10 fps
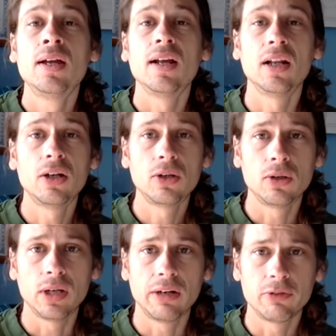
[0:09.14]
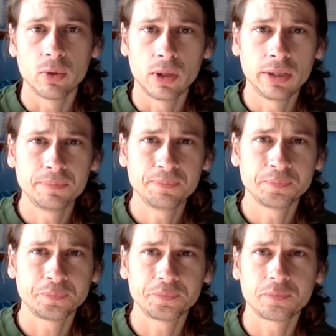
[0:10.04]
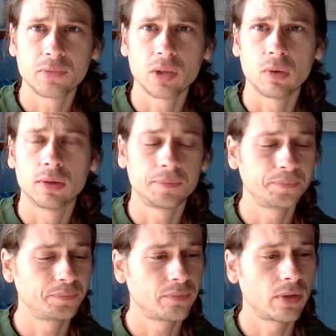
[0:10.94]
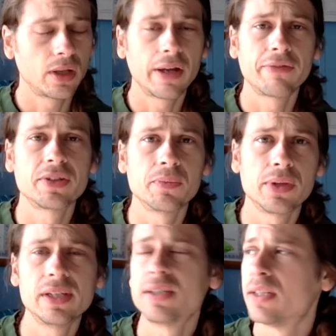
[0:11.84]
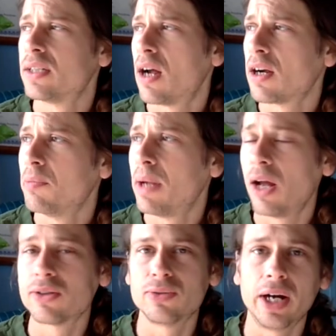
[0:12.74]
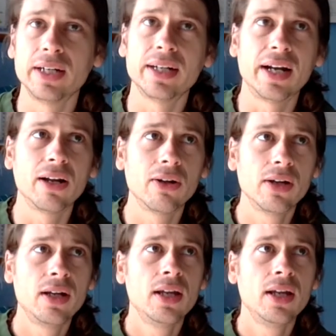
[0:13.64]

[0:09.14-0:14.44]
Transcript: Hello, everyone. I have some things to talk about right now.